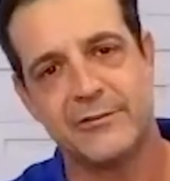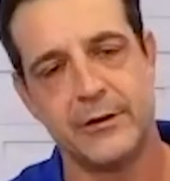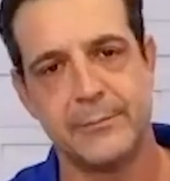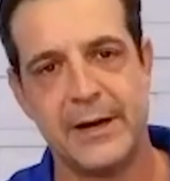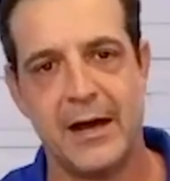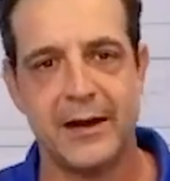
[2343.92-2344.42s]

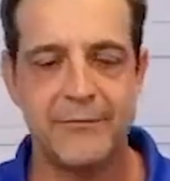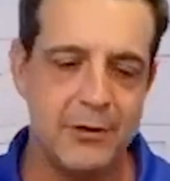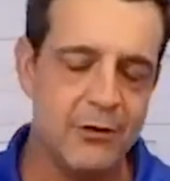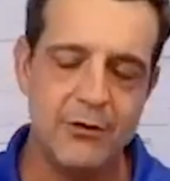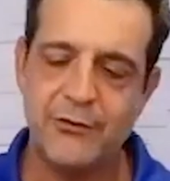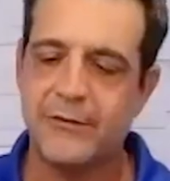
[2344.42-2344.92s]
about. If you
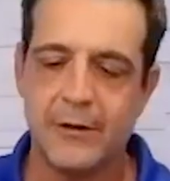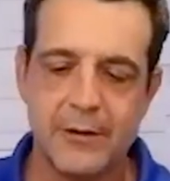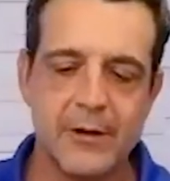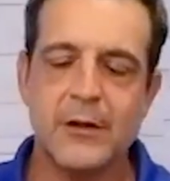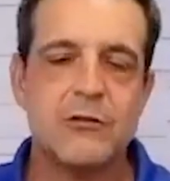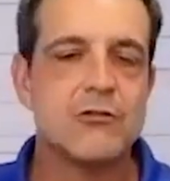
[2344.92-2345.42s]
used to
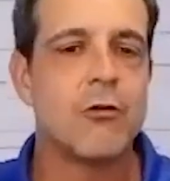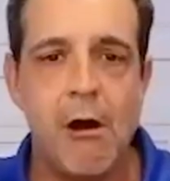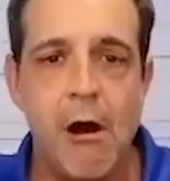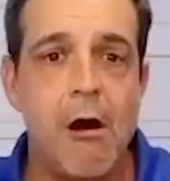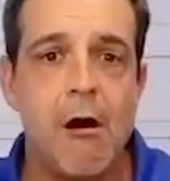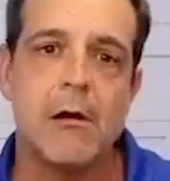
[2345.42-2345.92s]

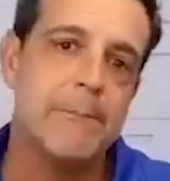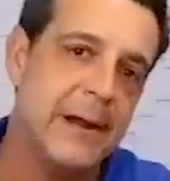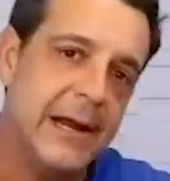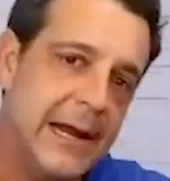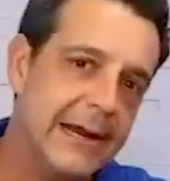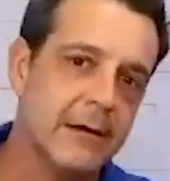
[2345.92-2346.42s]
draw or
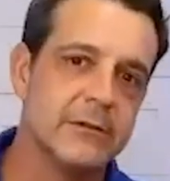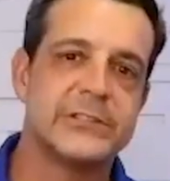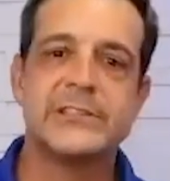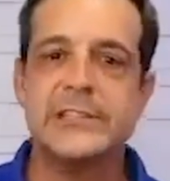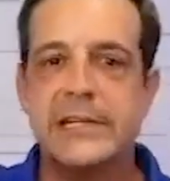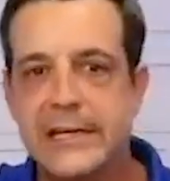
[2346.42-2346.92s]
paint or
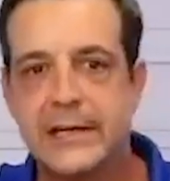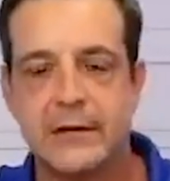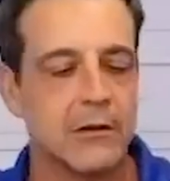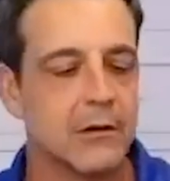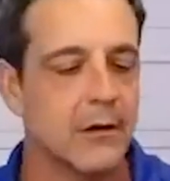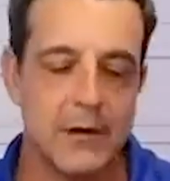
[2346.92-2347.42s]
sing
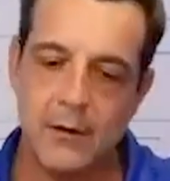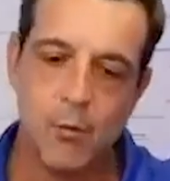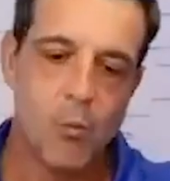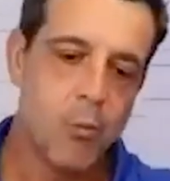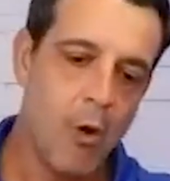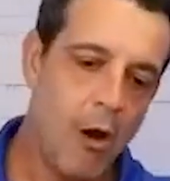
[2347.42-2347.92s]
or
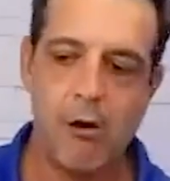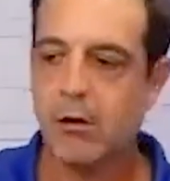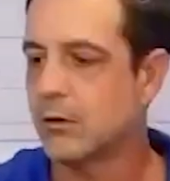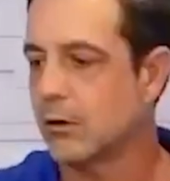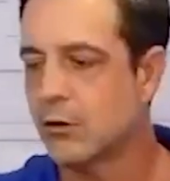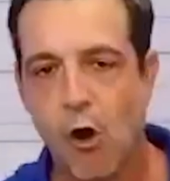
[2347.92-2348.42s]
walk
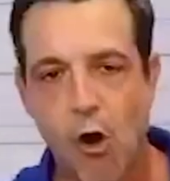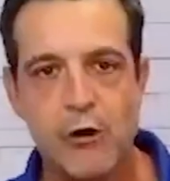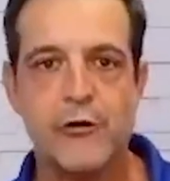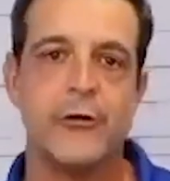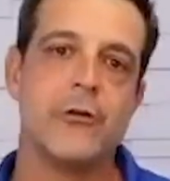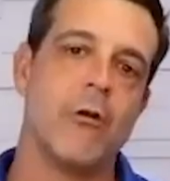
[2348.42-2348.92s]
or
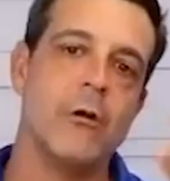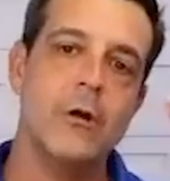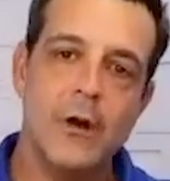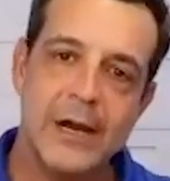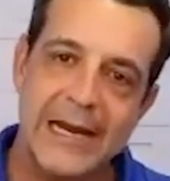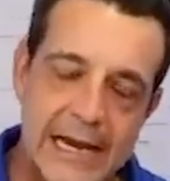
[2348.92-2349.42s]
garden or
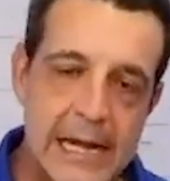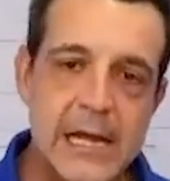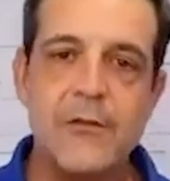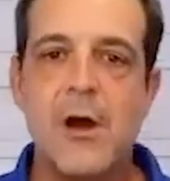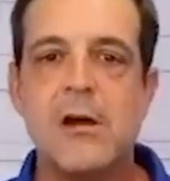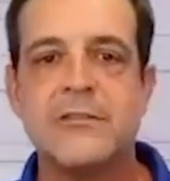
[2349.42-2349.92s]
any
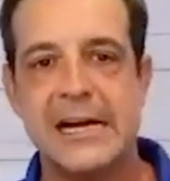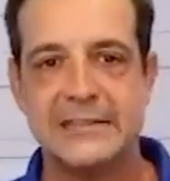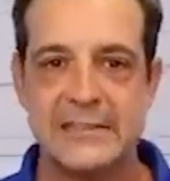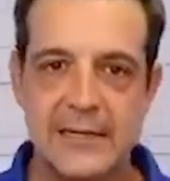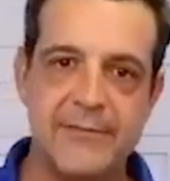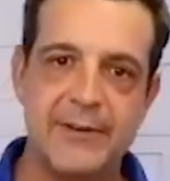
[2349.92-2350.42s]
of those
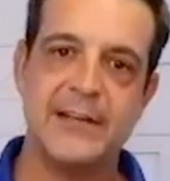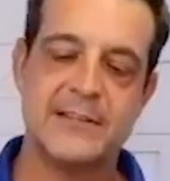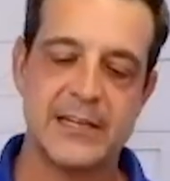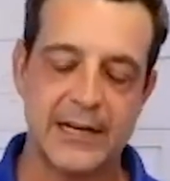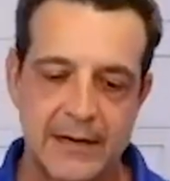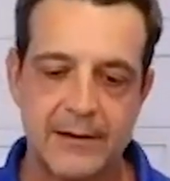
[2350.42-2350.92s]
activities
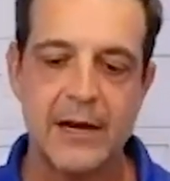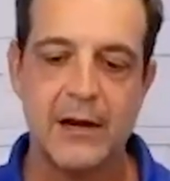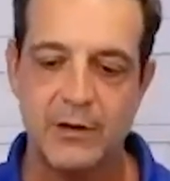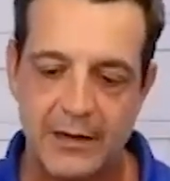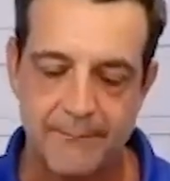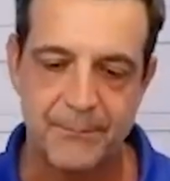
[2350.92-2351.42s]
that you know
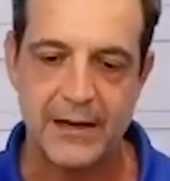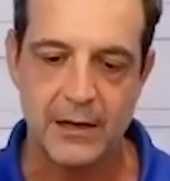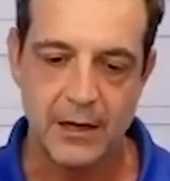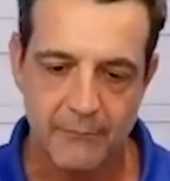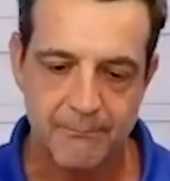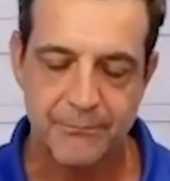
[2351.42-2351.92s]
that
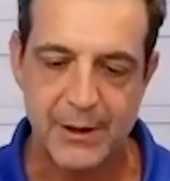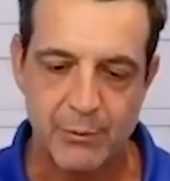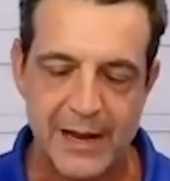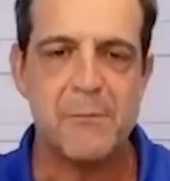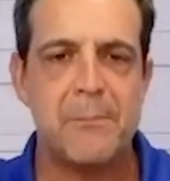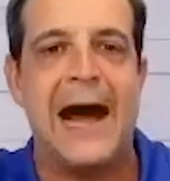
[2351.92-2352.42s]
you that we
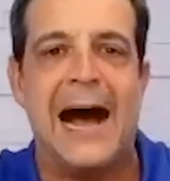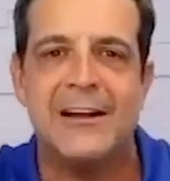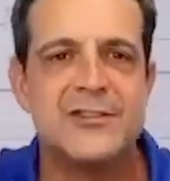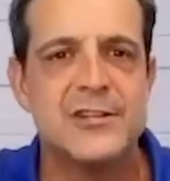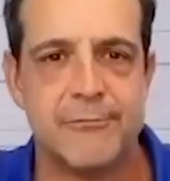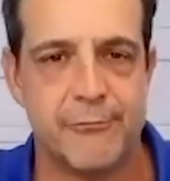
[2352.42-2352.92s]
have a
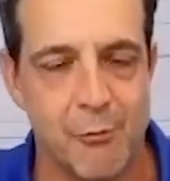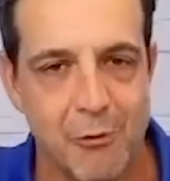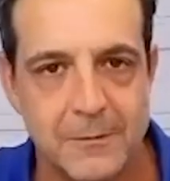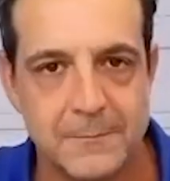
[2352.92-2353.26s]
passion for,